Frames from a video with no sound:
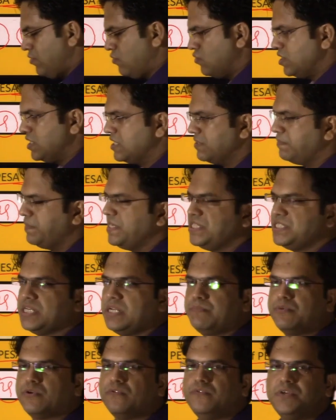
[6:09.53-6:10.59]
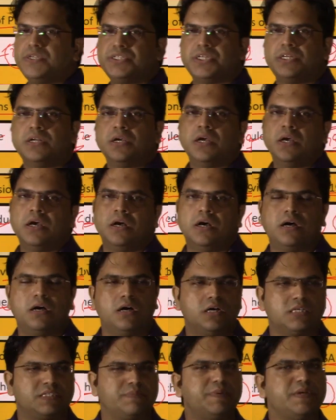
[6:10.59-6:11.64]
those special provision
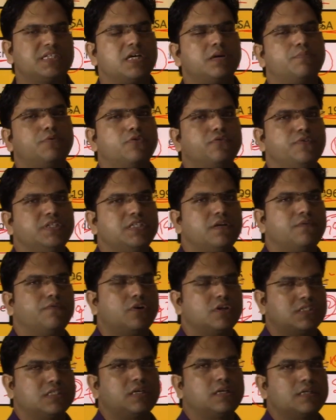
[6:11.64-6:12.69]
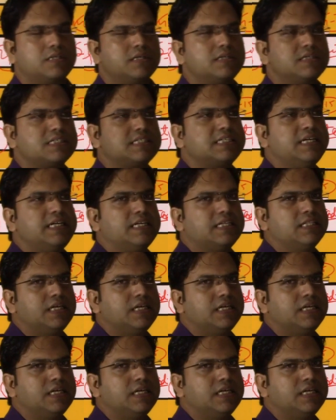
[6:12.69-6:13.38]
for certain states